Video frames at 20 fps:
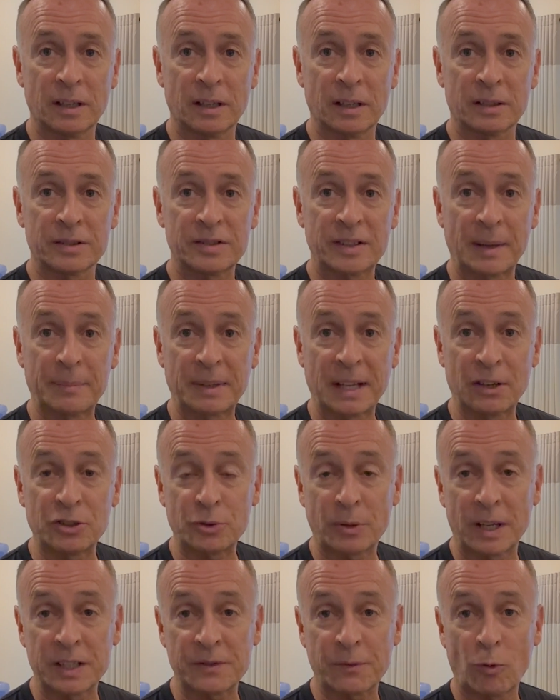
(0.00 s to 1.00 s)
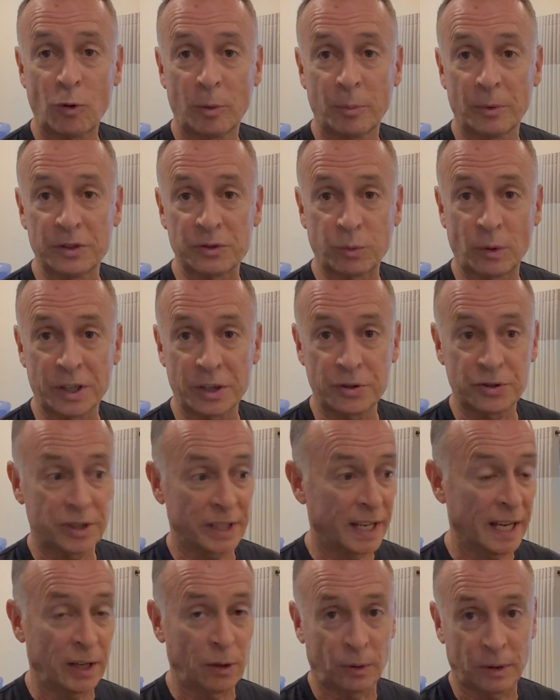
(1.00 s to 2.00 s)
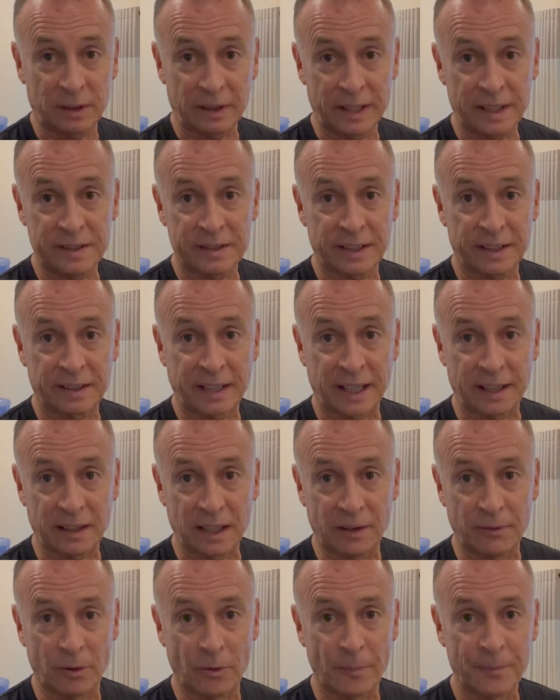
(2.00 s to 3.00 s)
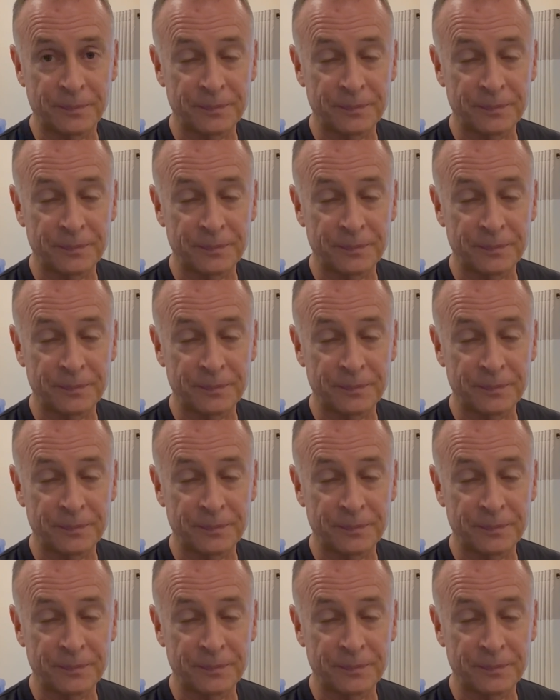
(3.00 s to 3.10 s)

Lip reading: step-down transformer is what you should get, or at least at that level.